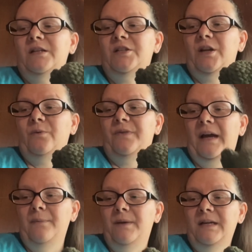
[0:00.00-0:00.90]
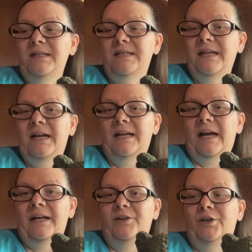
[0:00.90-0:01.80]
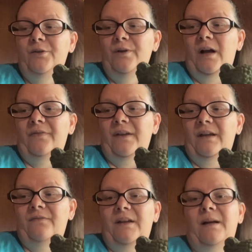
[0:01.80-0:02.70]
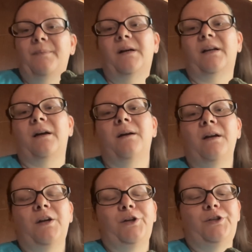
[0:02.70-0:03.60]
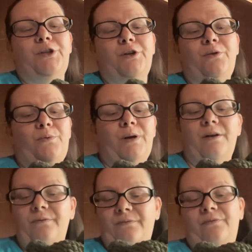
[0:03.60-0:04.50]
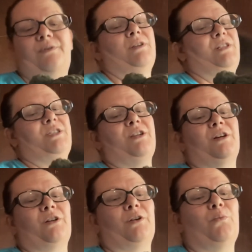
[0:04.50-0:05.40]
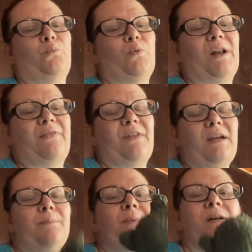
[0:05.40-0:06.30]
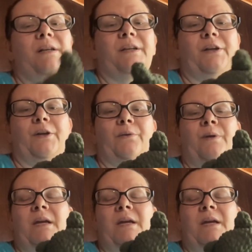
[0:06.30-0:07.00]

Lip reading: So with that being said, I do not think that I'm going to do the snuggler. What I think I'm going to do